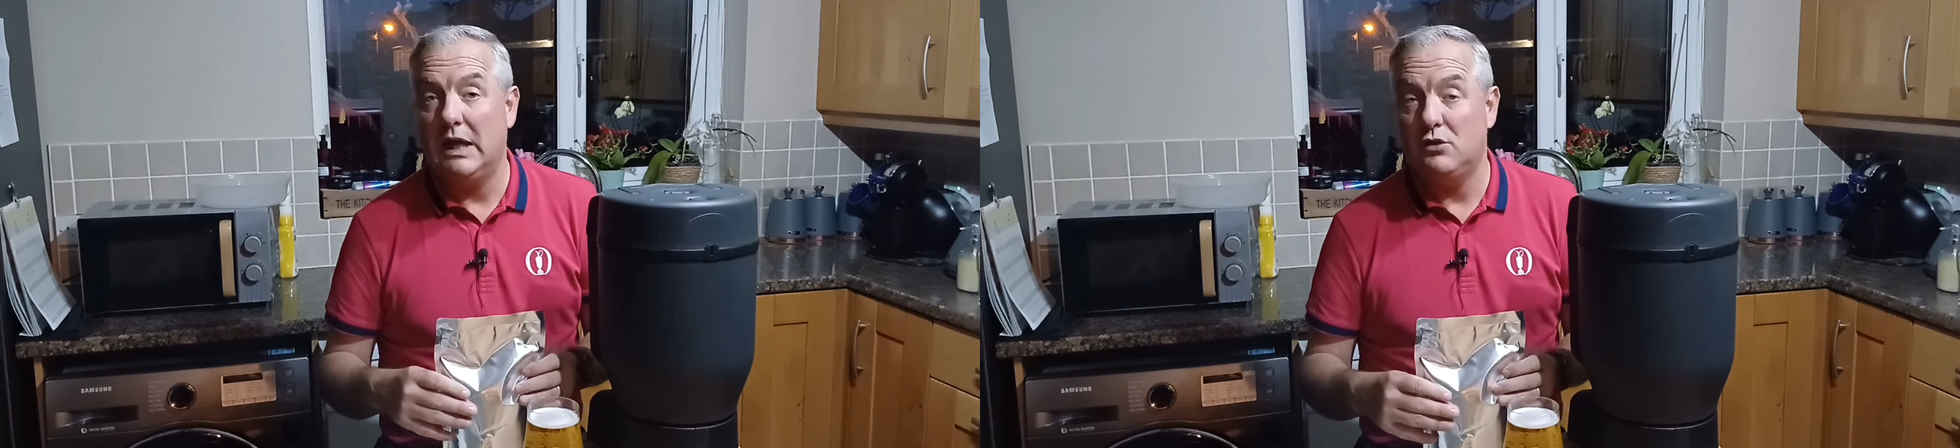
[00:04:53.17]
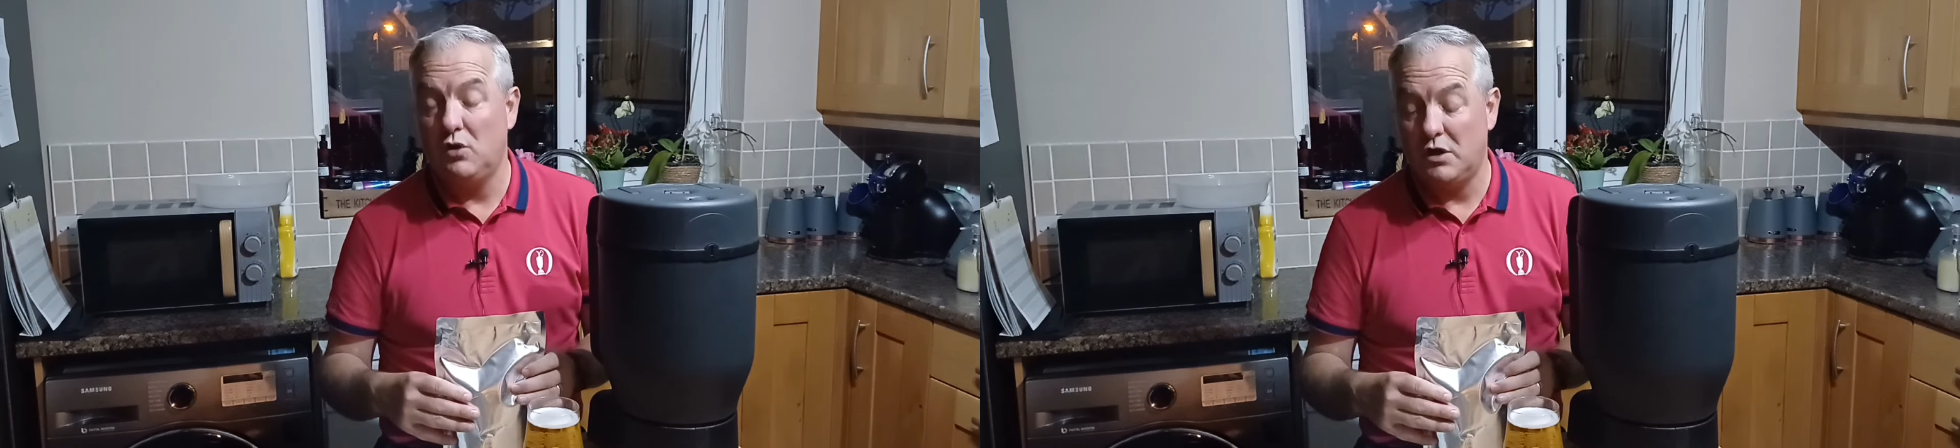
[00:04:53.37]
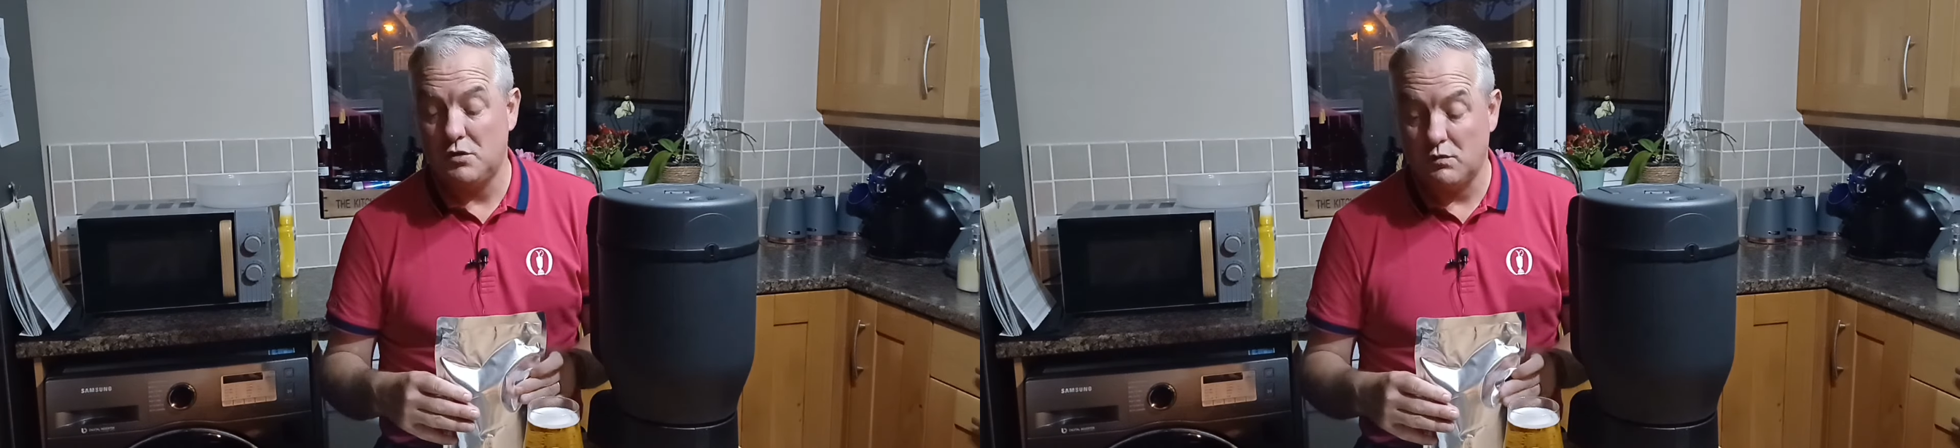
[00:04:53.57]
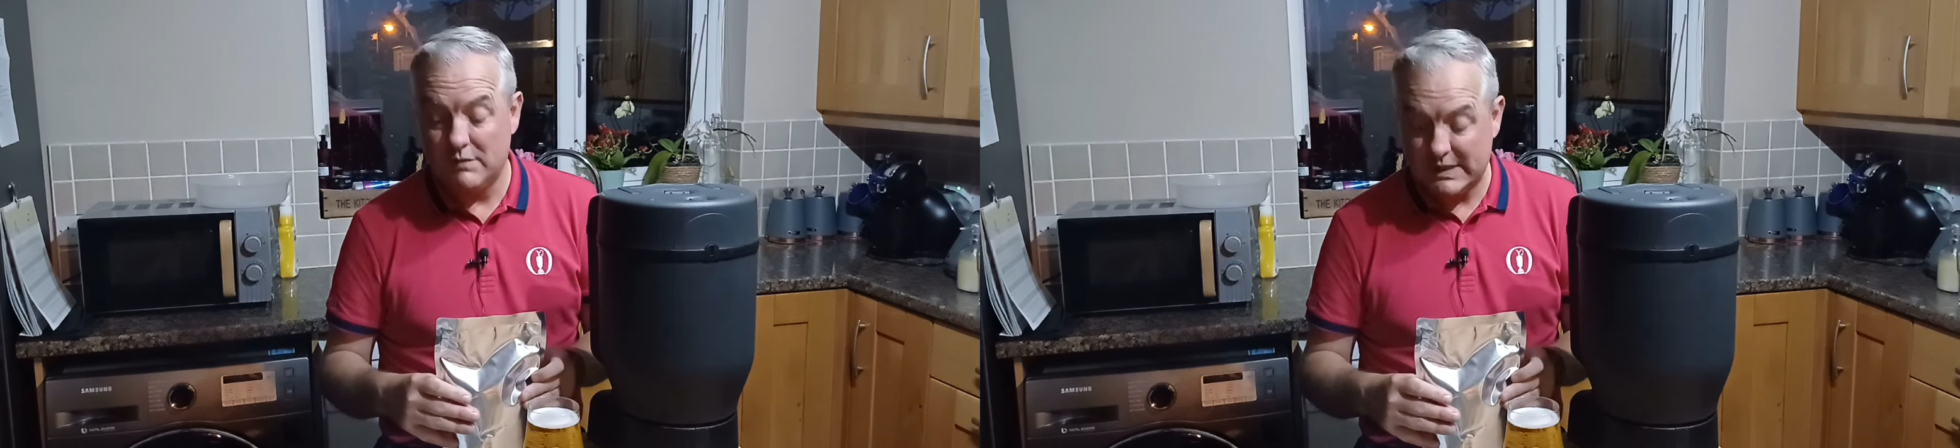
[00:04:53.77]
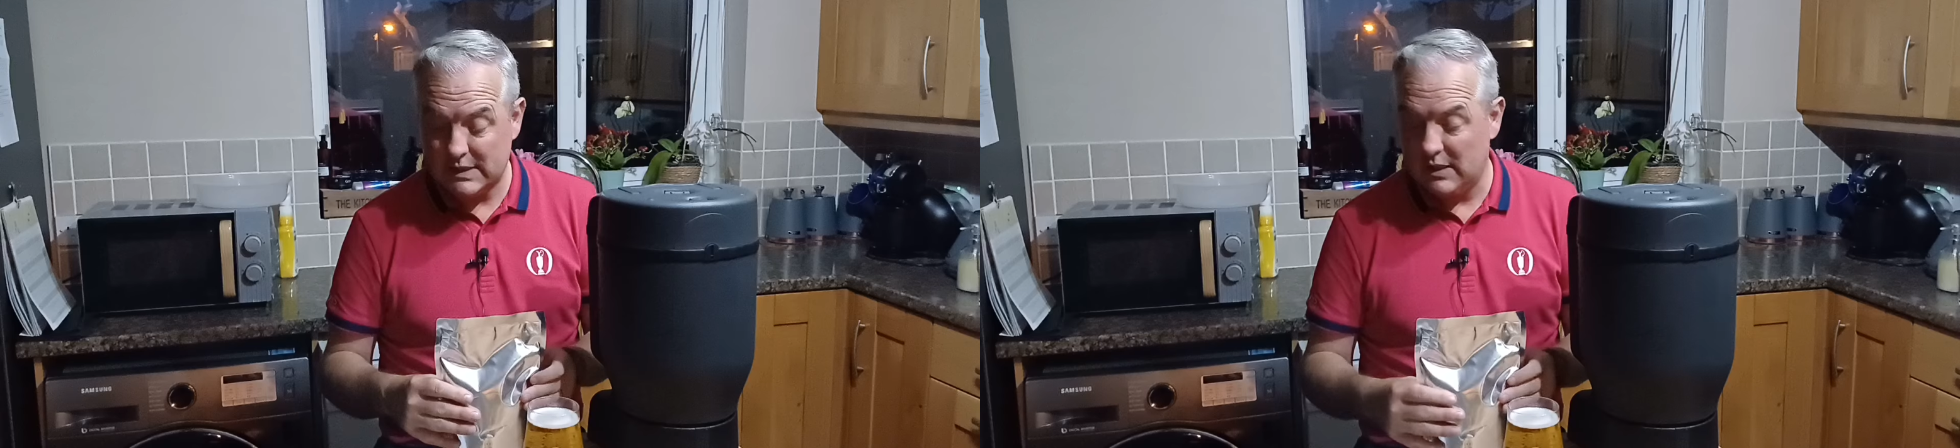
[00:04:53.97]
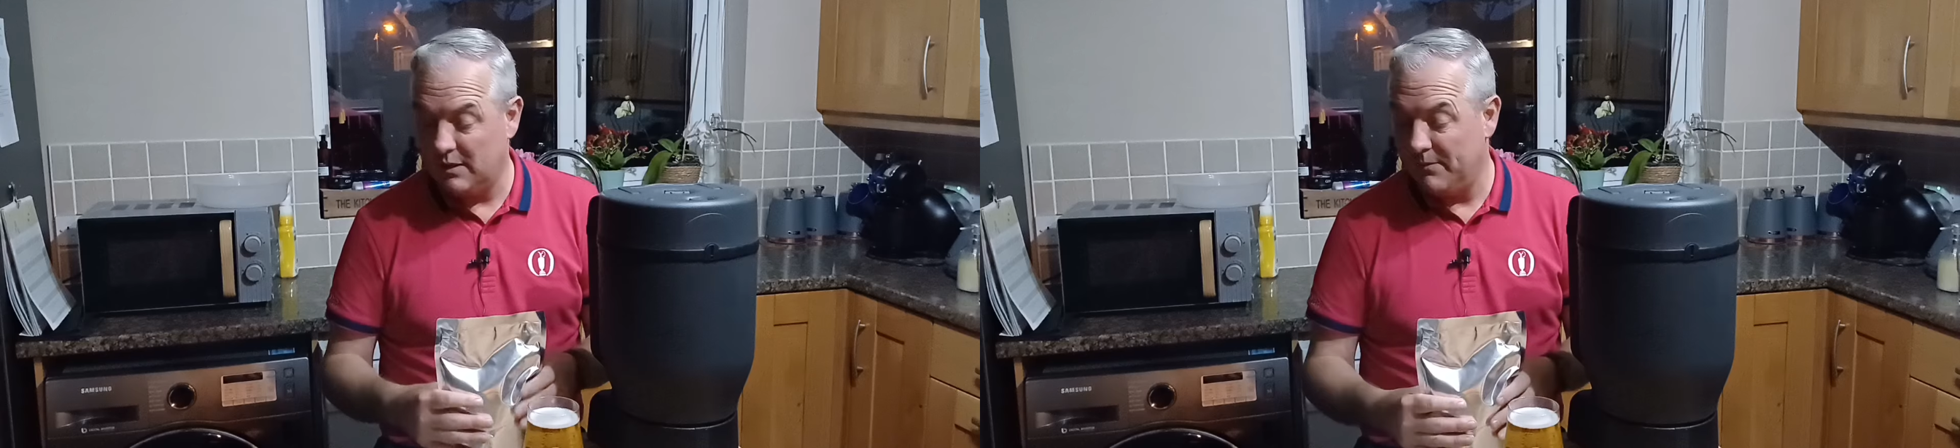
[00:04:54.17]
do it at your own risk.